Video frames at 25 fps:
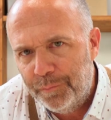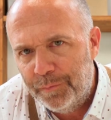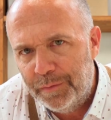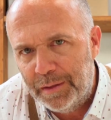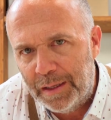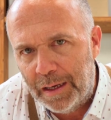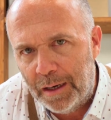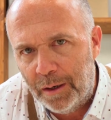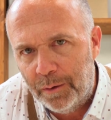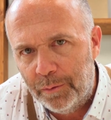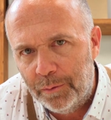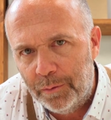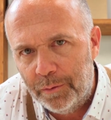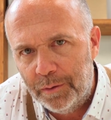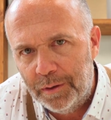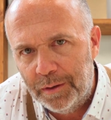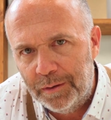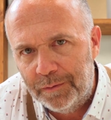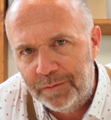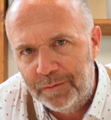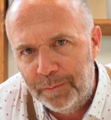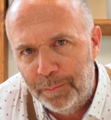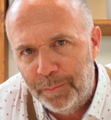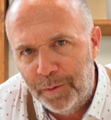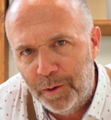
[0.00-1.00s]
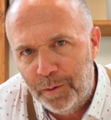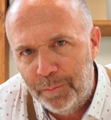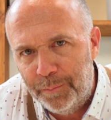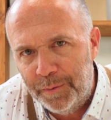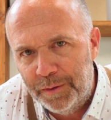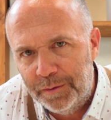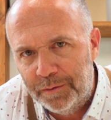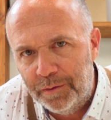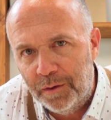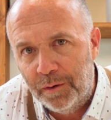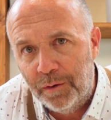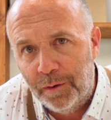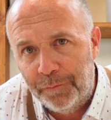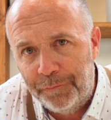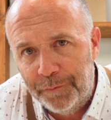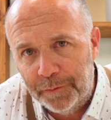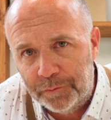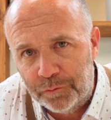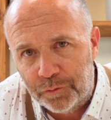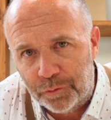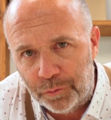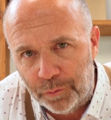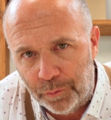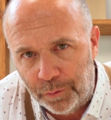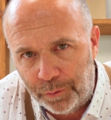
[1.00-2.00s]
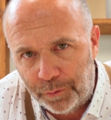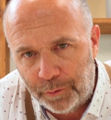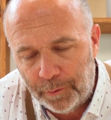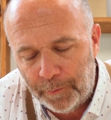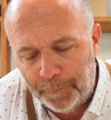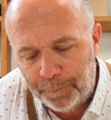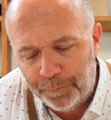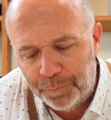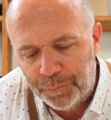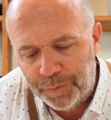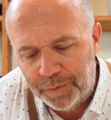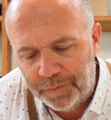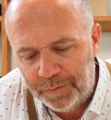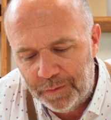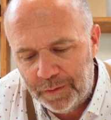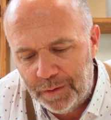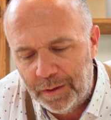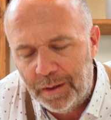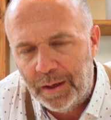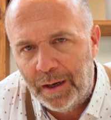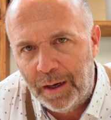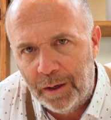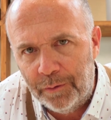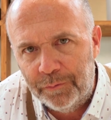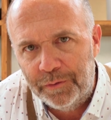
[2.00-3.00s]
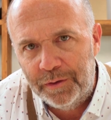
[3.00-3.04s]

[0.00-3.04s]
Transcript: Now is the moment of the truth. See how